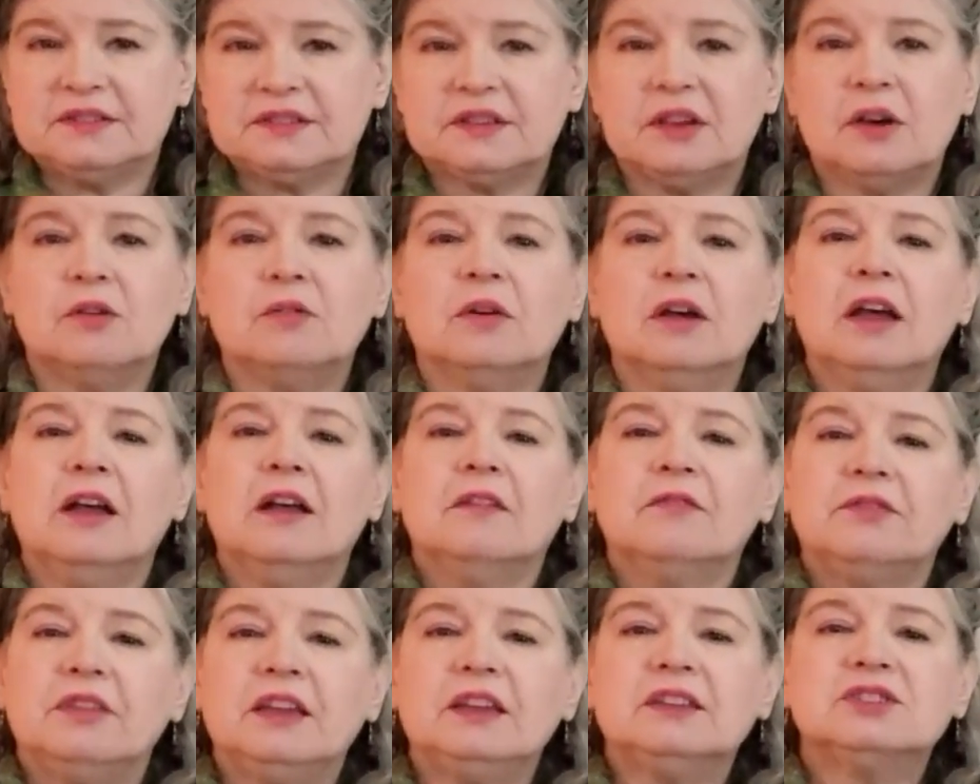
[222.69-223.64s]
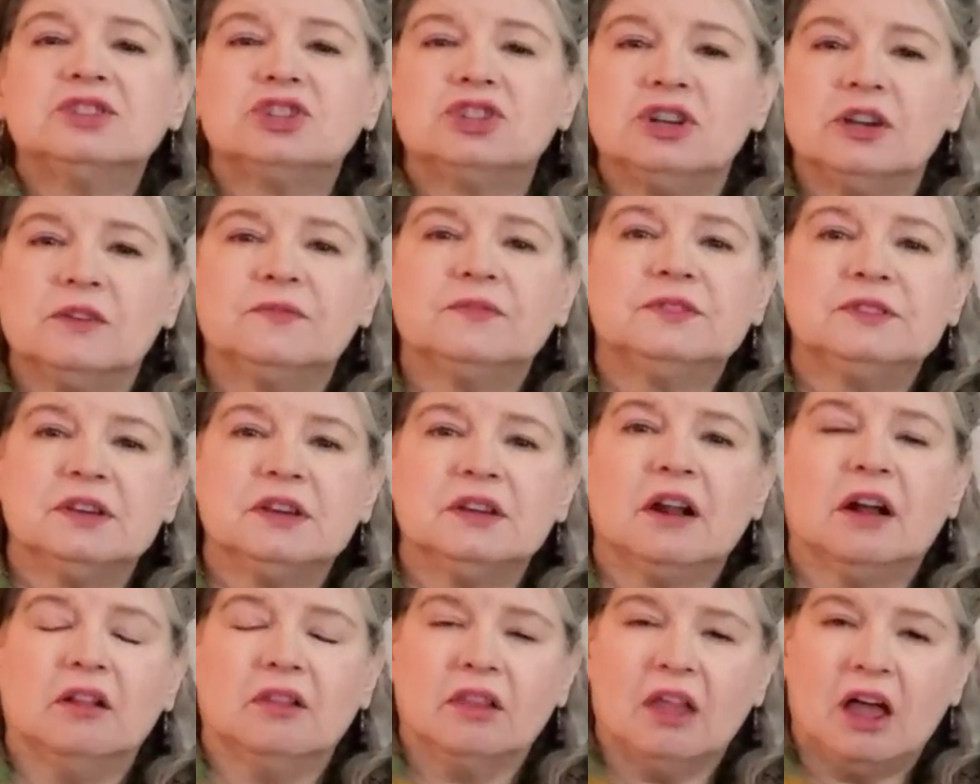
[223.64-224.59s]
So things shifted
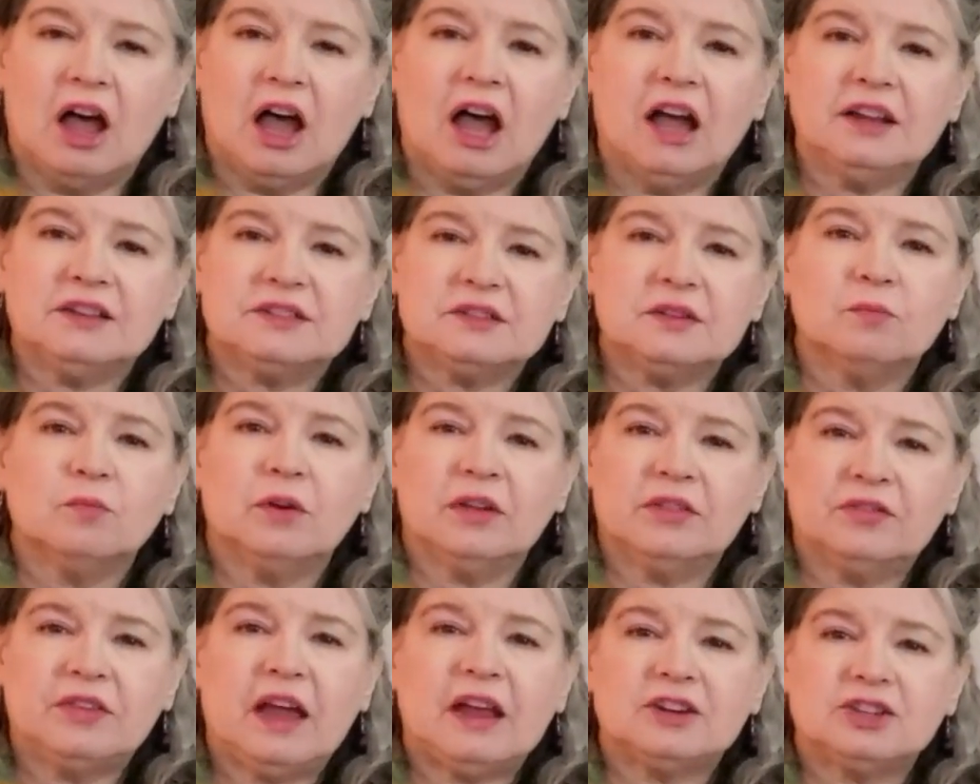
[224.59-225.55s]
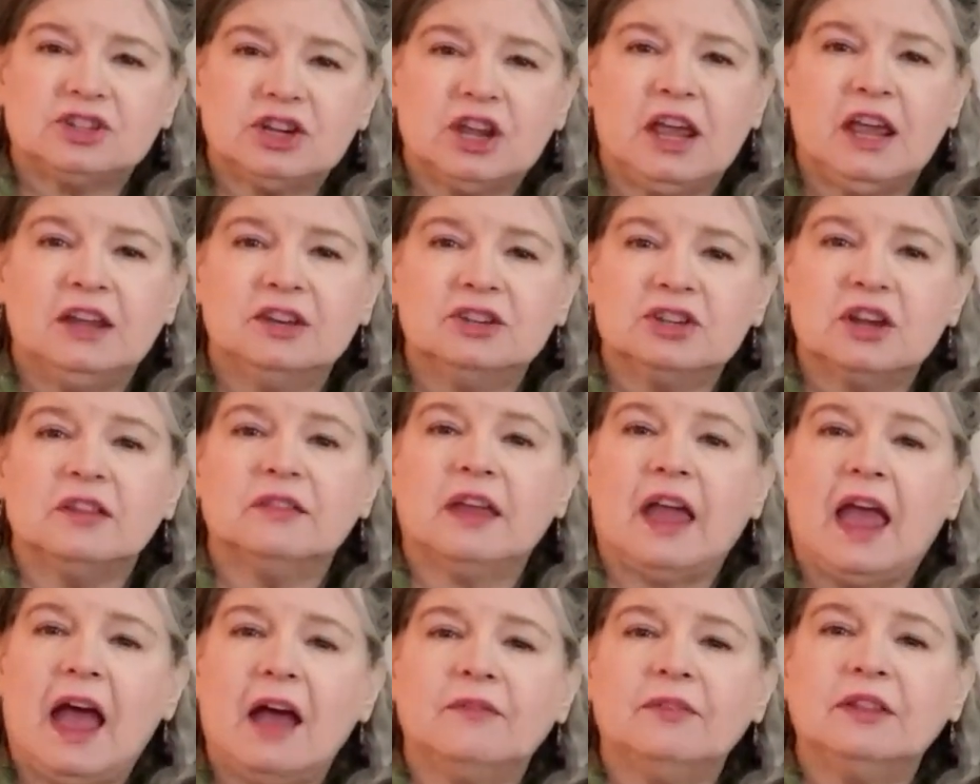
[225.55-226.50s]
a lot with that change, and
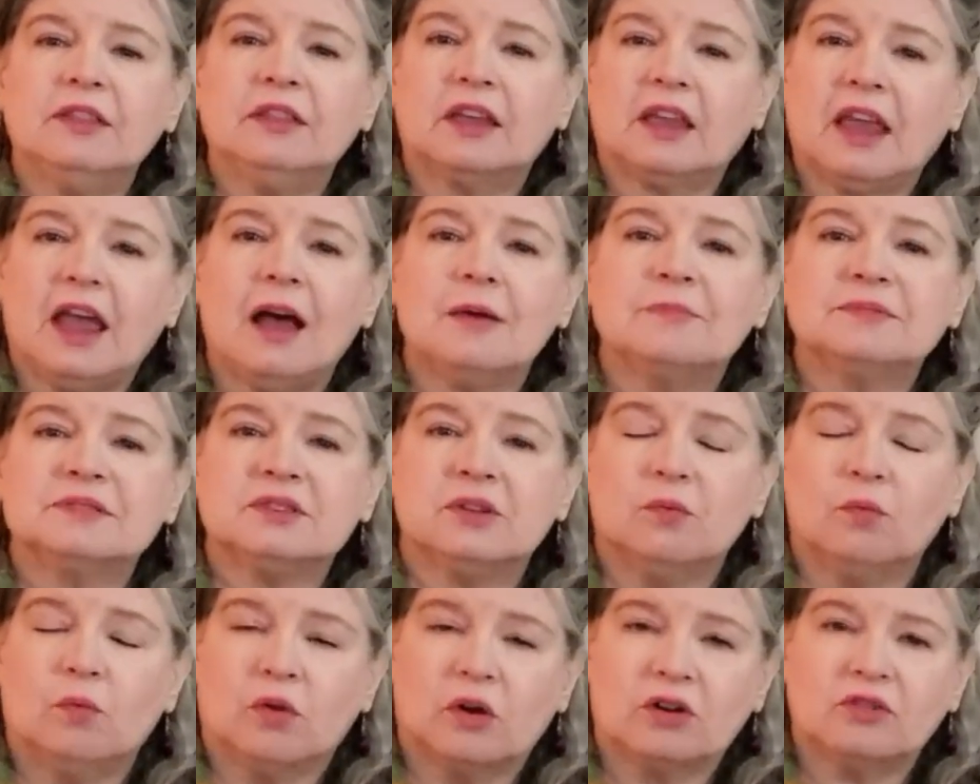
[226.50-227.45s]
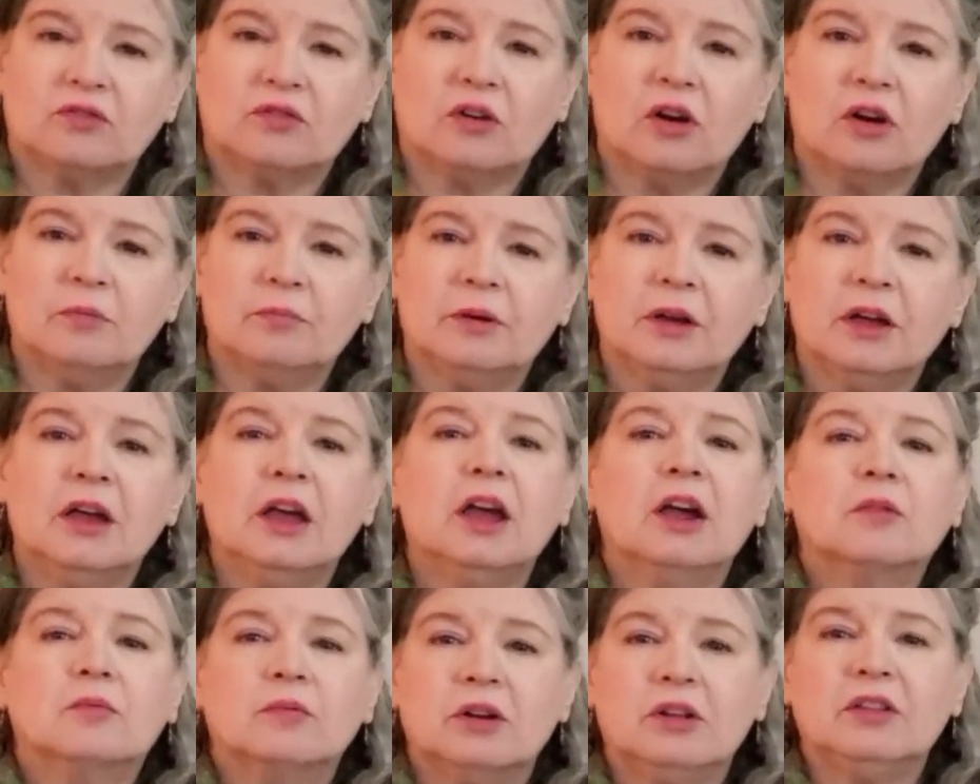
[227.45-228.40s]
having the capsule wardrobe
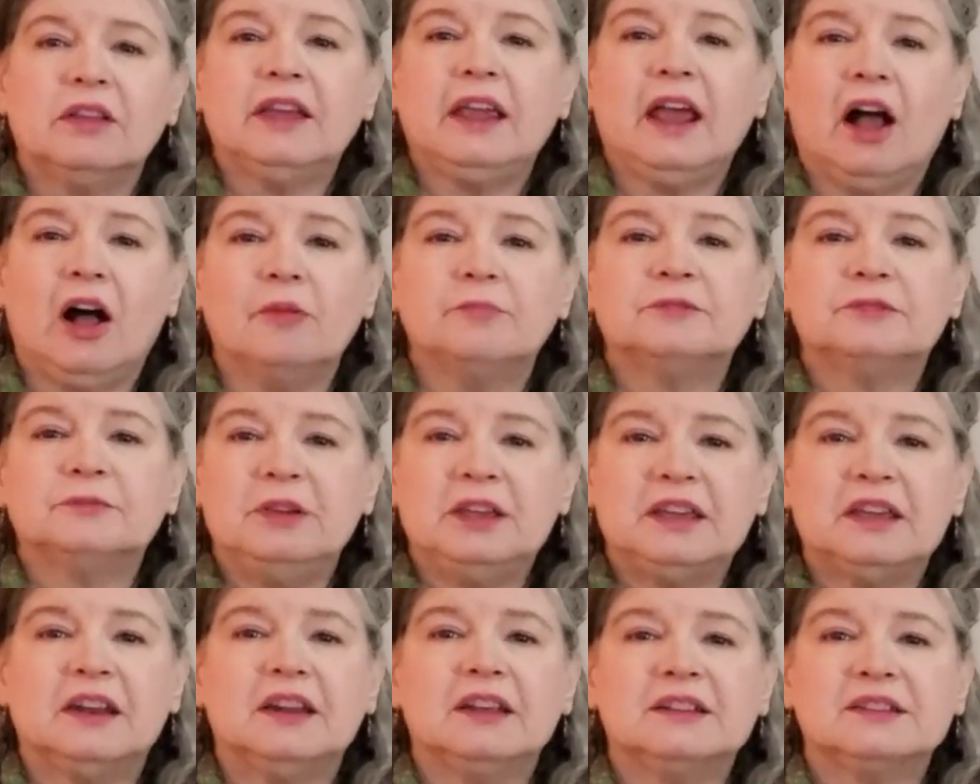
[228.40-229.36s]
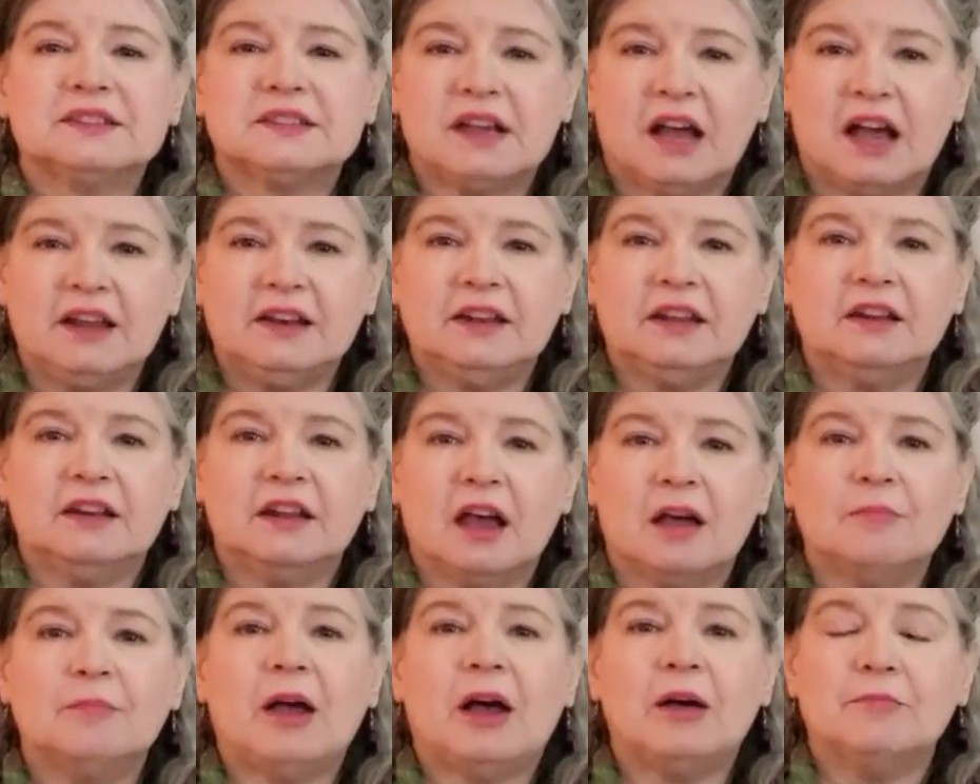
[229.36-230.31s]
really helped me get excited
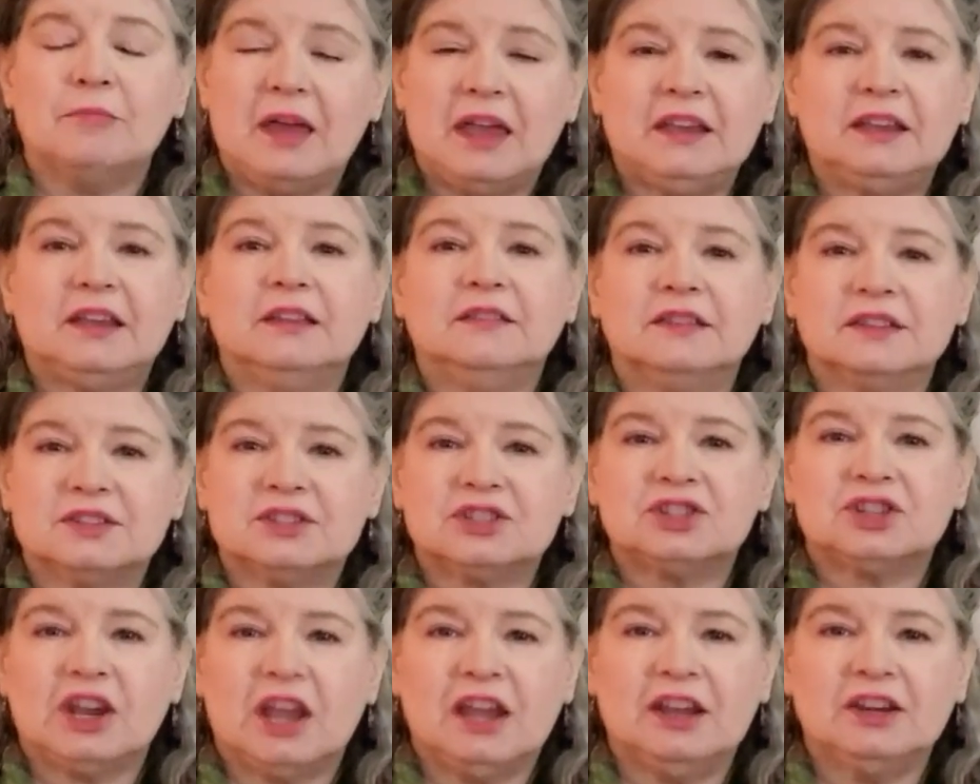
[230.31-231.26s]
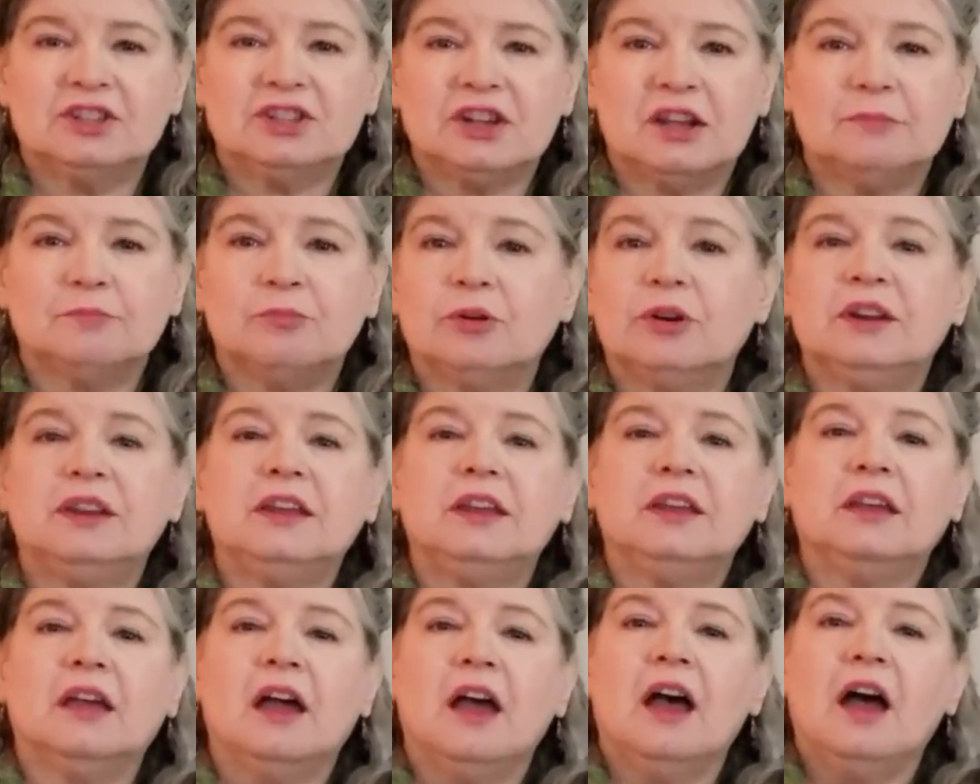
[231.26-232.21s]
about making this change and
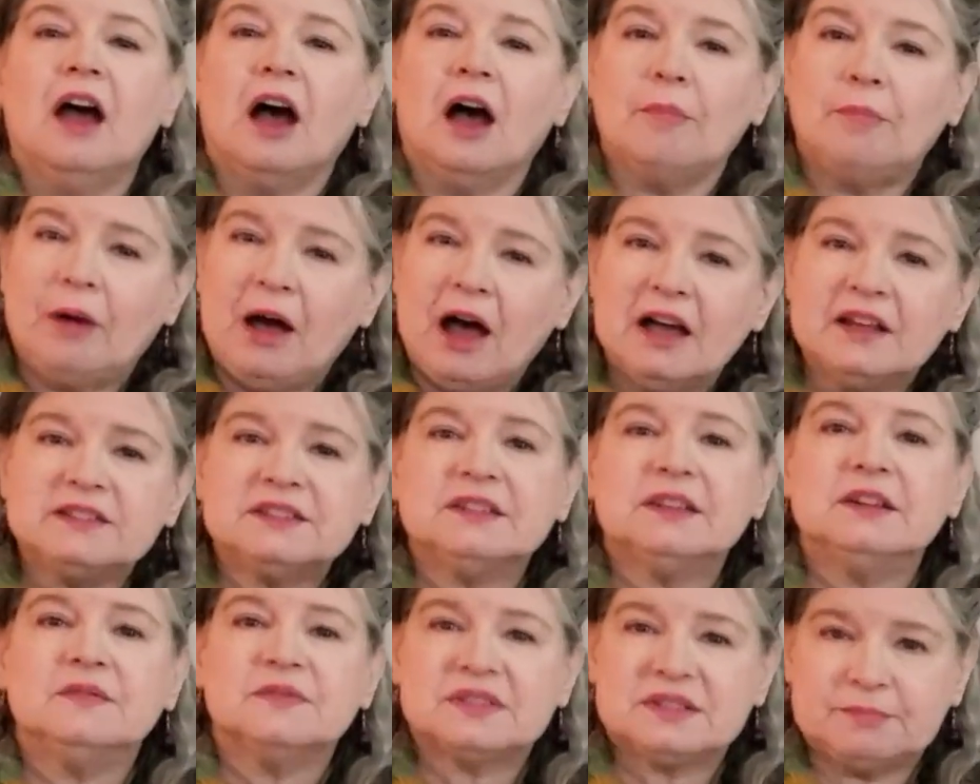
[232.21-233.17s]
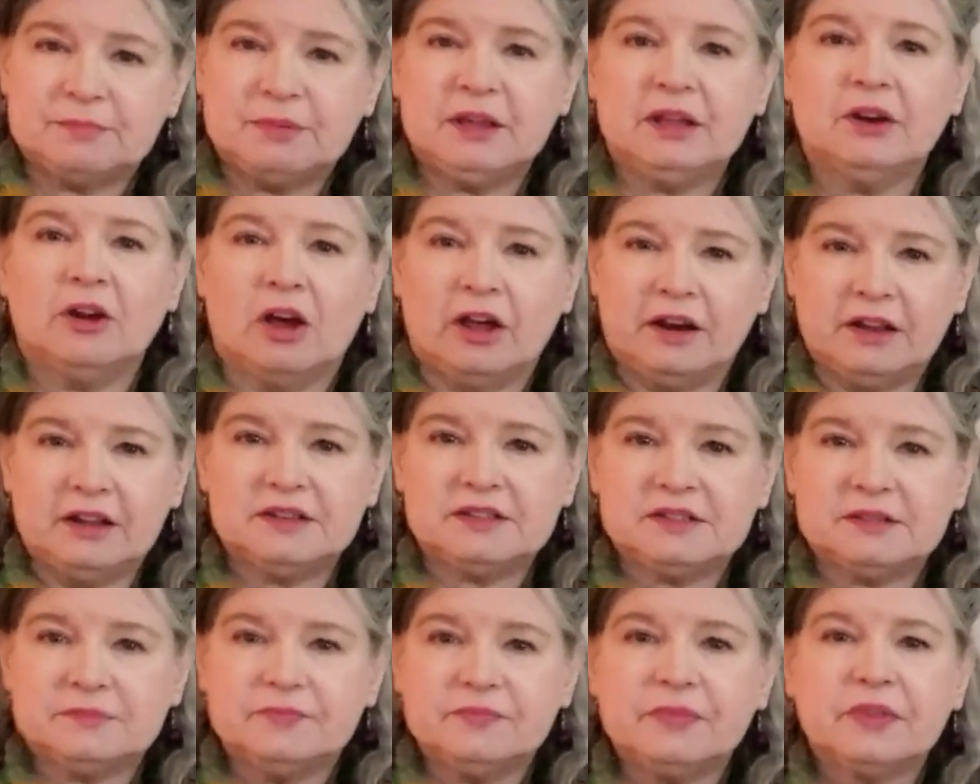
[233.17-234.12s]
putting a positive spin on it.